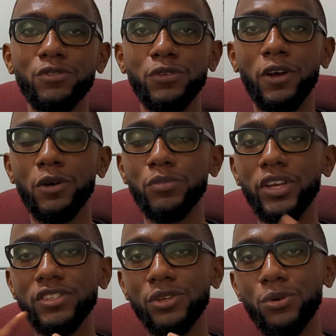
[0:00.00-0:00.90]

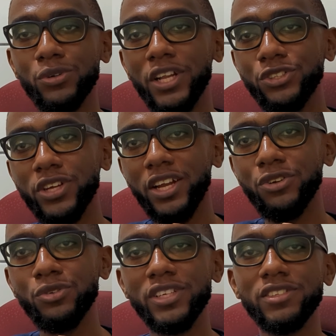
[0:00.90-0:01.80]
that you can
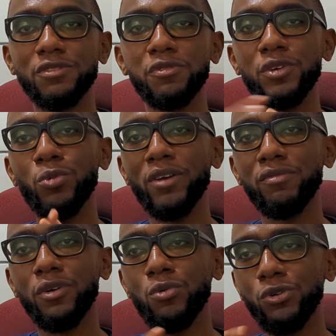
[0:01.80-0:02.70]
use as a fee
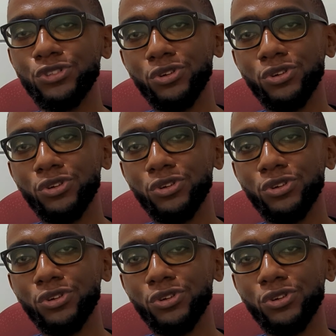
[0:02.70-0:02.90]
waiver once